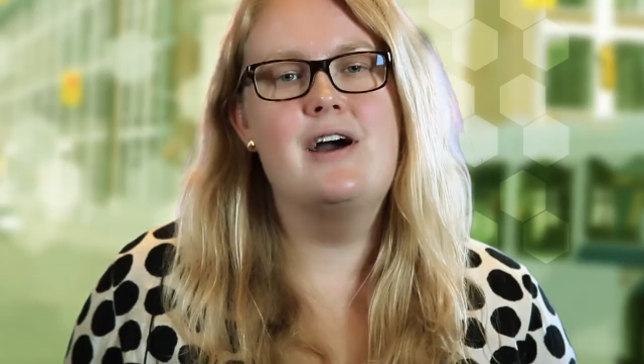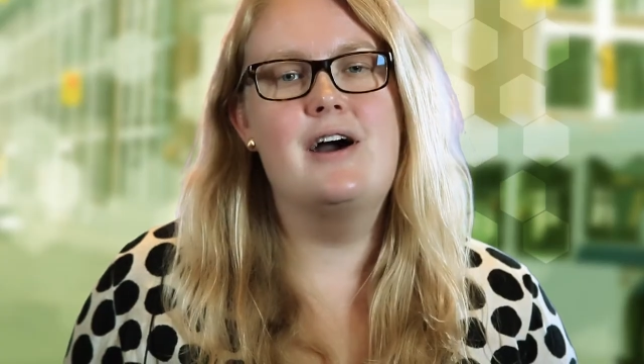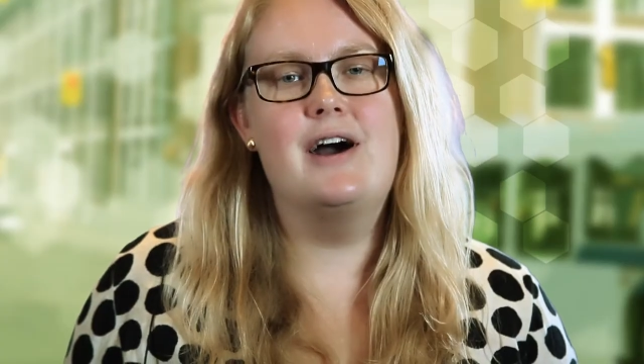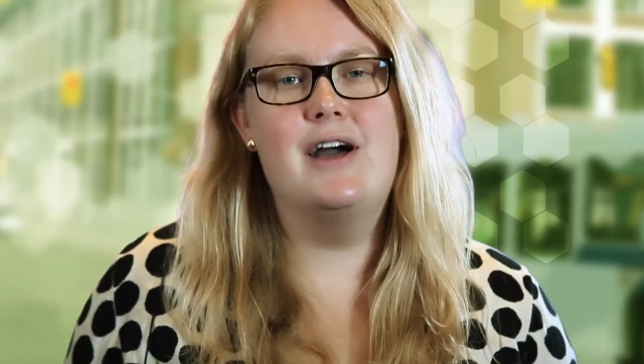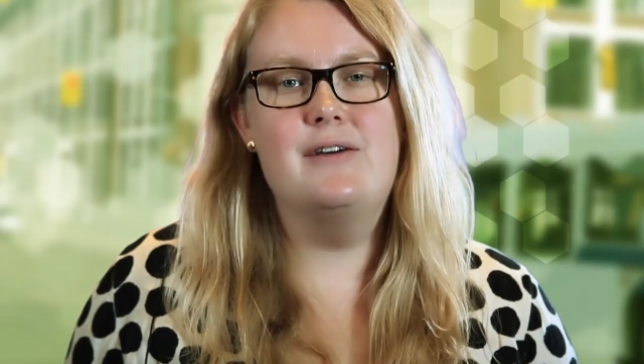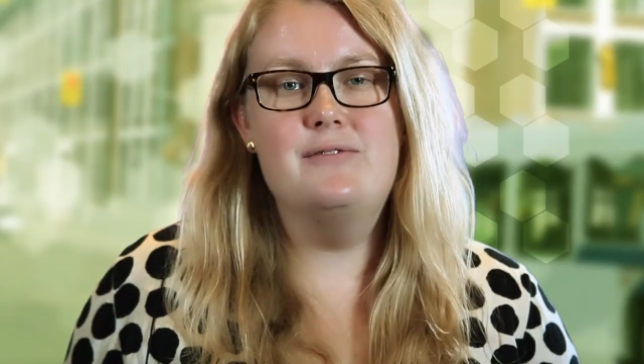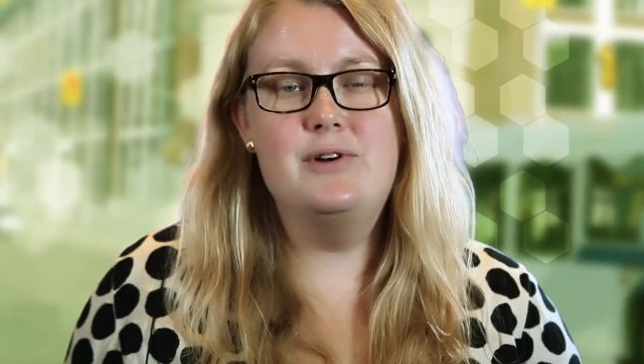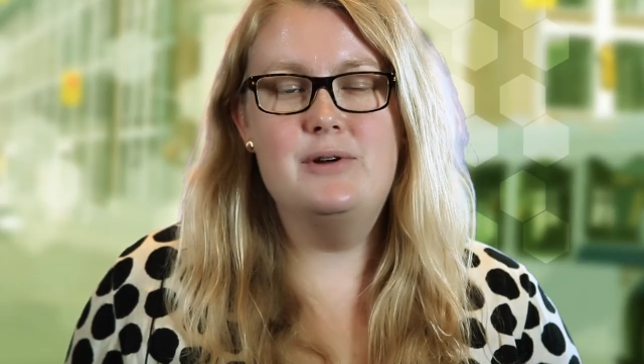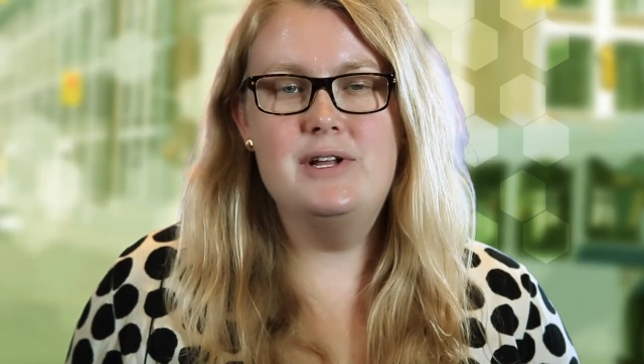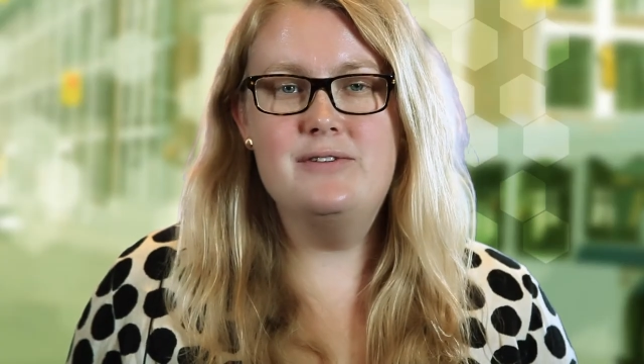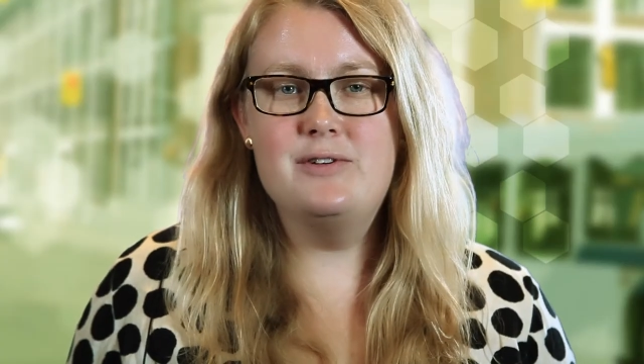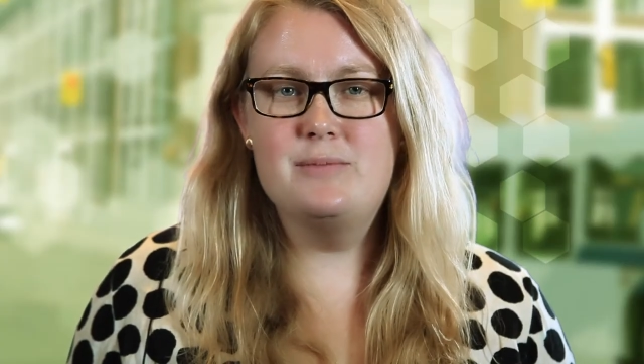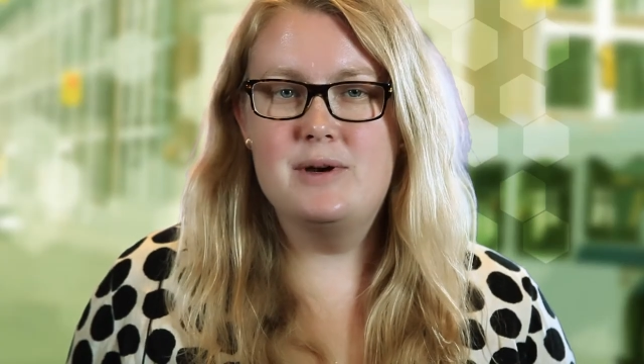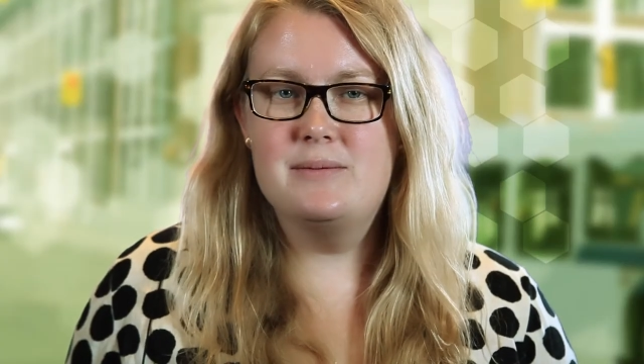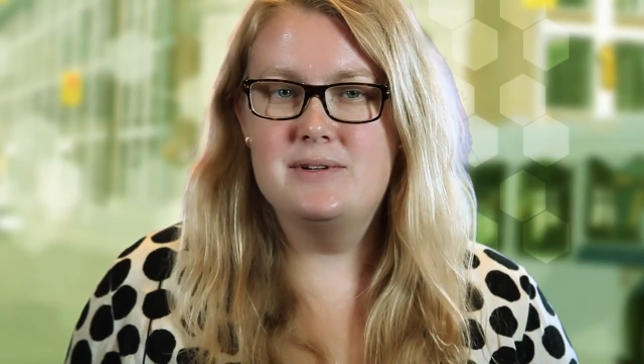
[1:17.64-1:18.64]
I'm voting
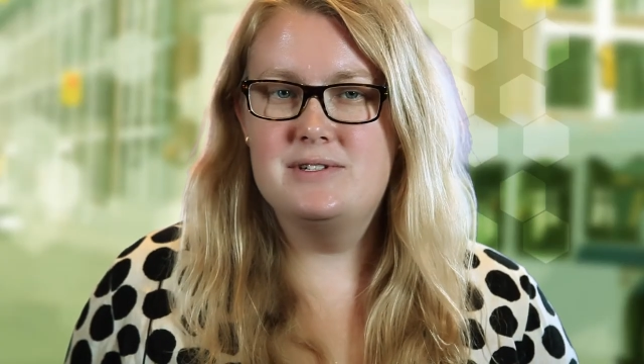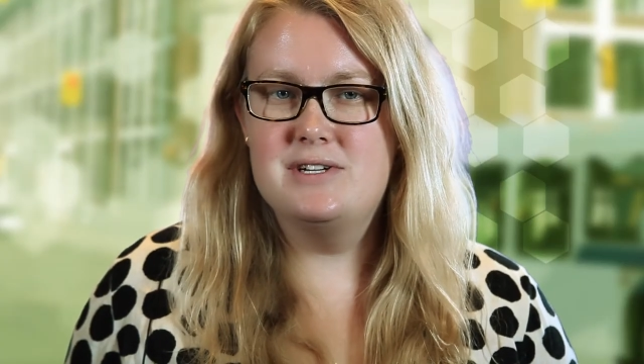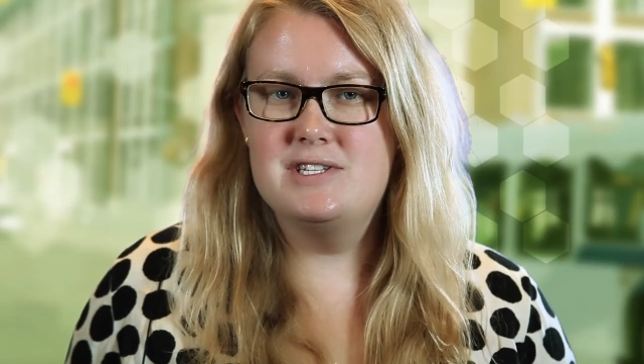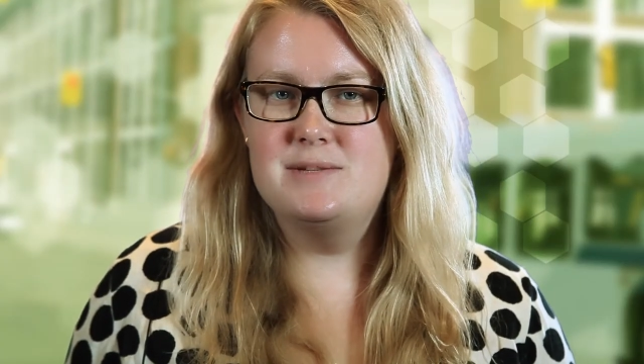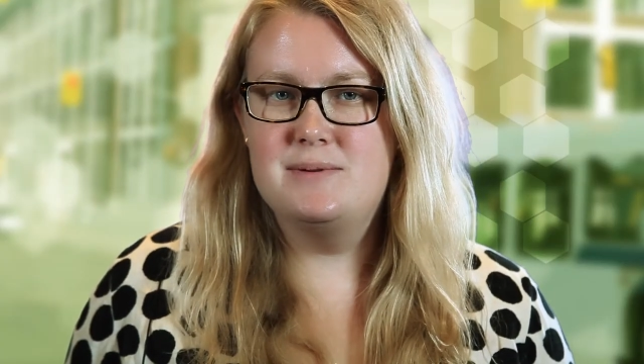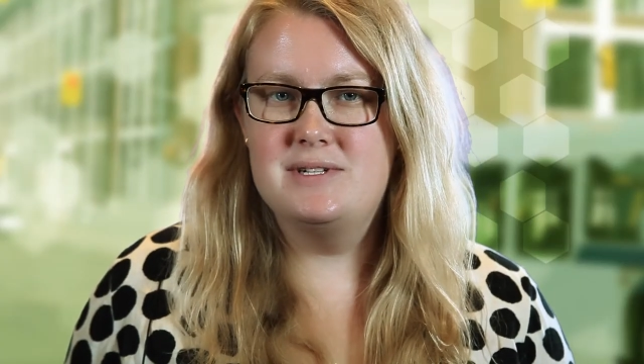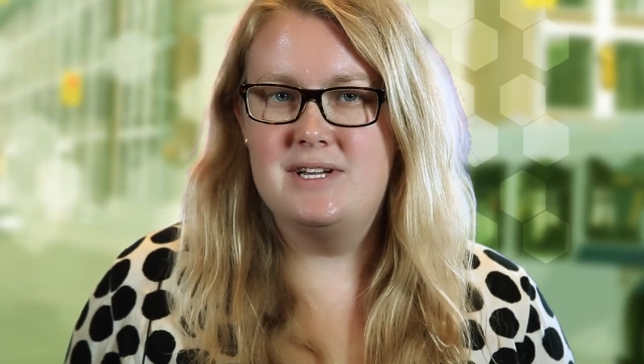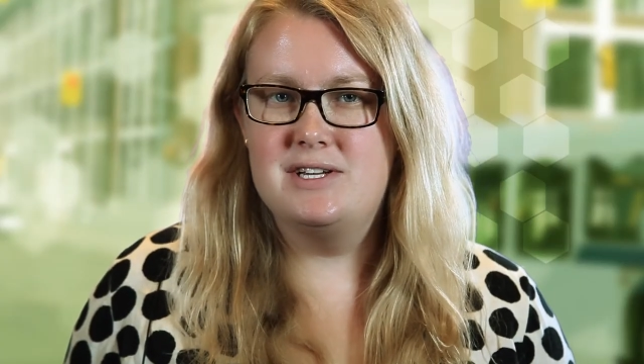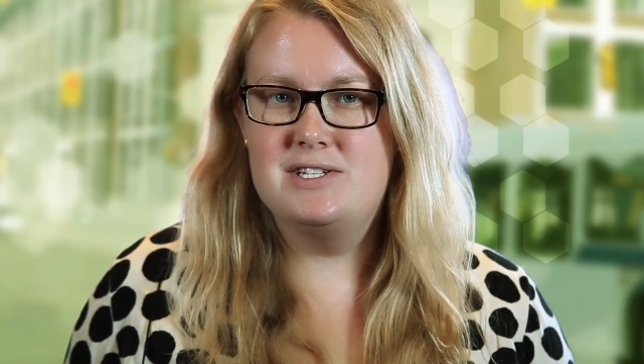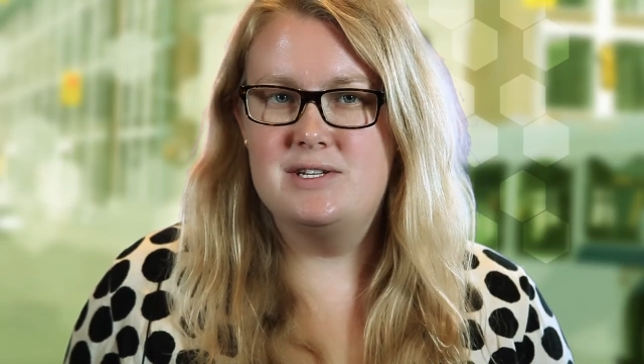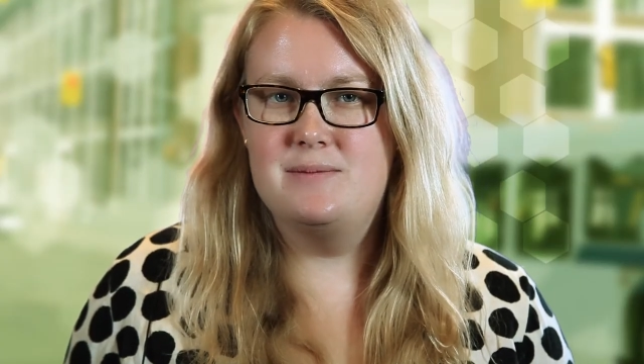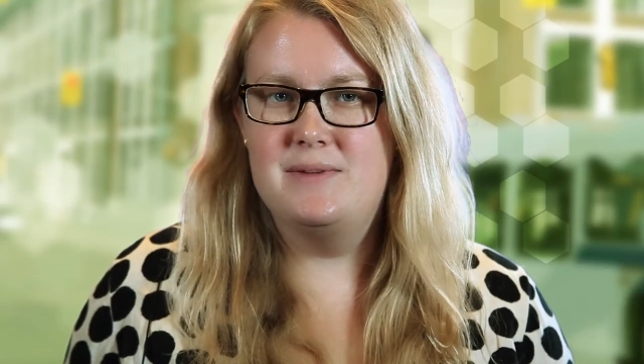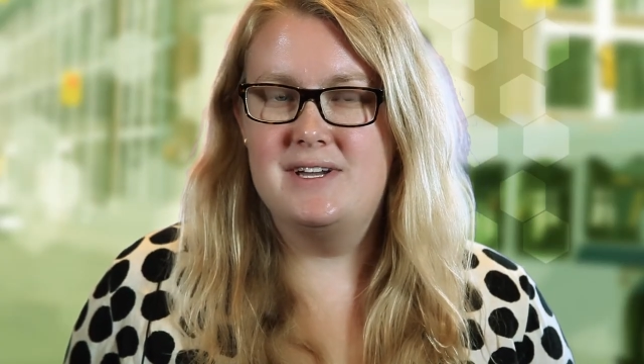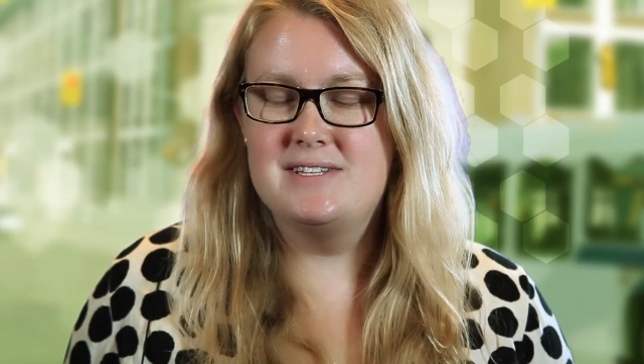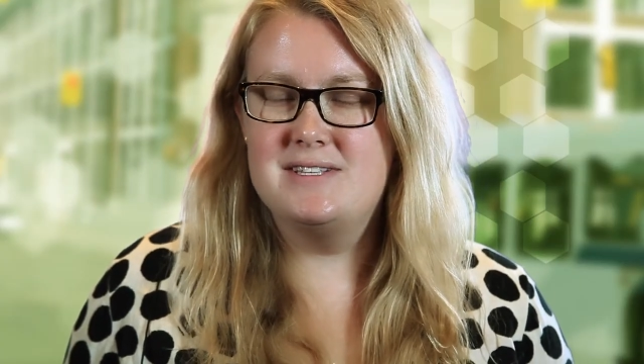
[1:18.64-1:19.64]
for public
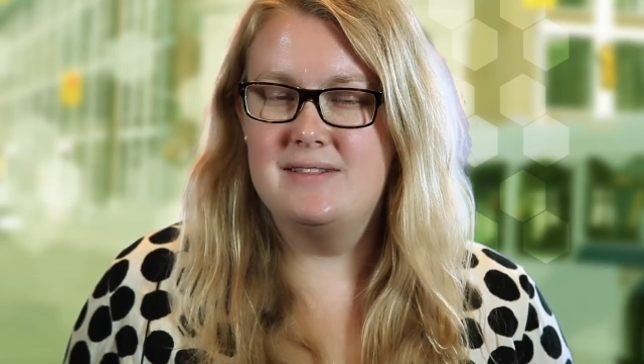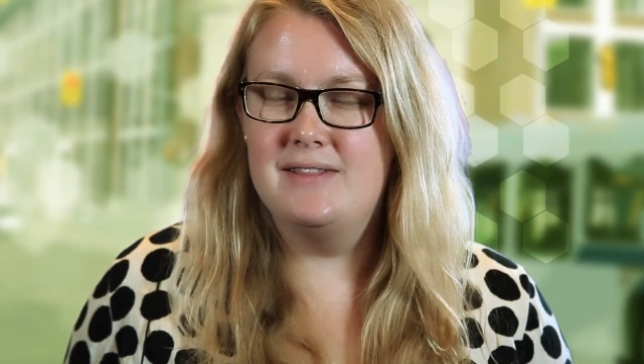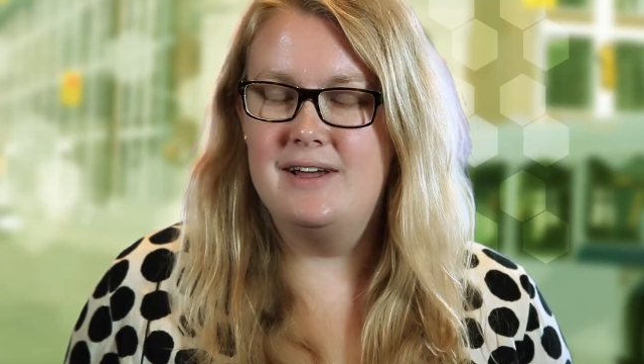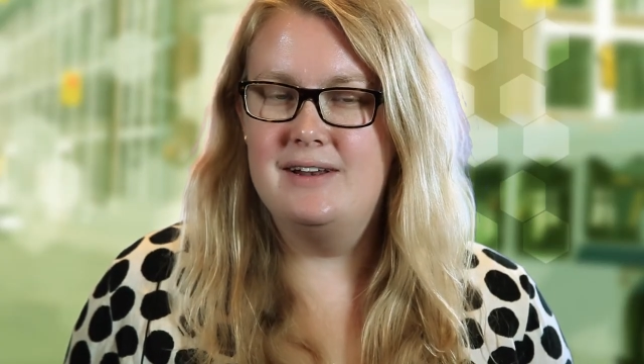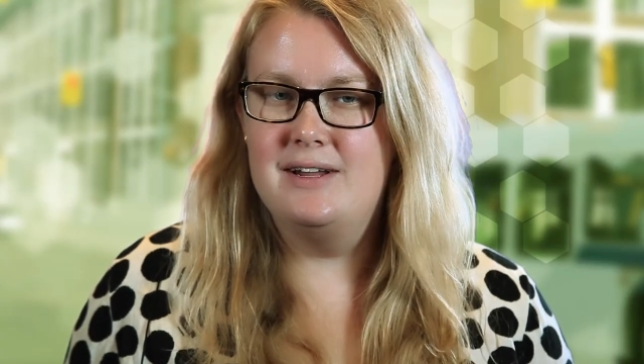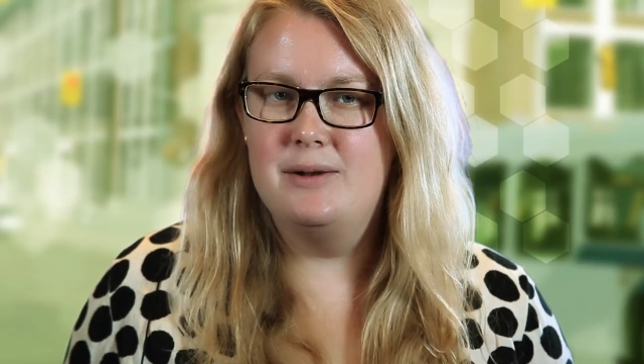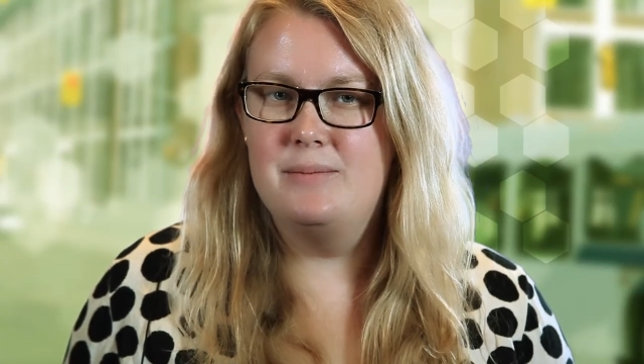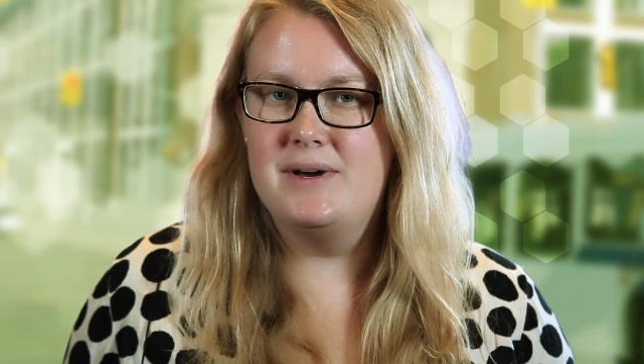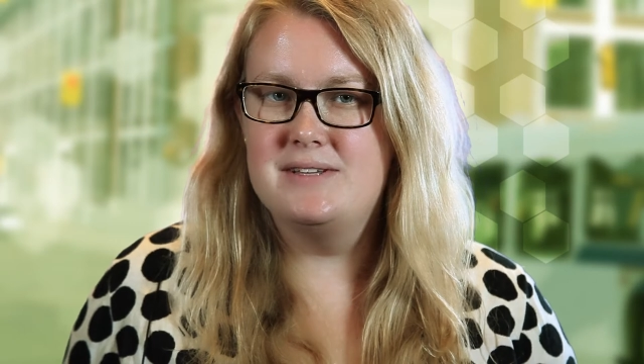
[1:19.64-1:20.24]
transportation because in London,